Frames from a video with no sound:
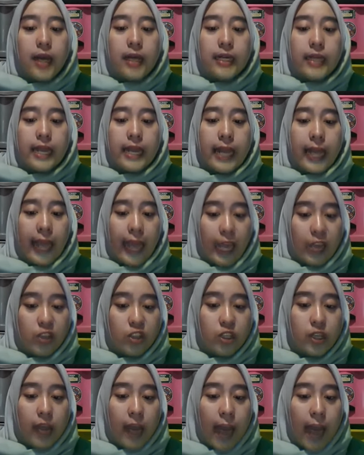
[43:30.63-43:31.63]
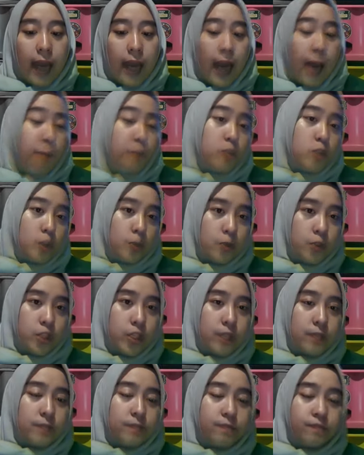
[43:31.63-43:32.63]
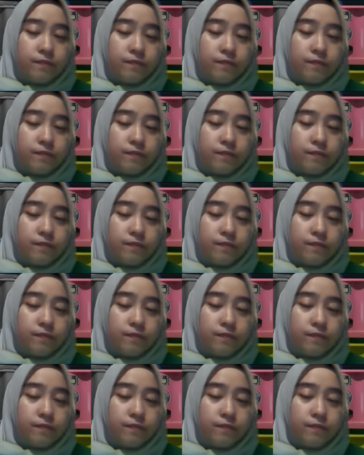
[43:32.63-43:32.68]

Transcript: dedication, and absorption.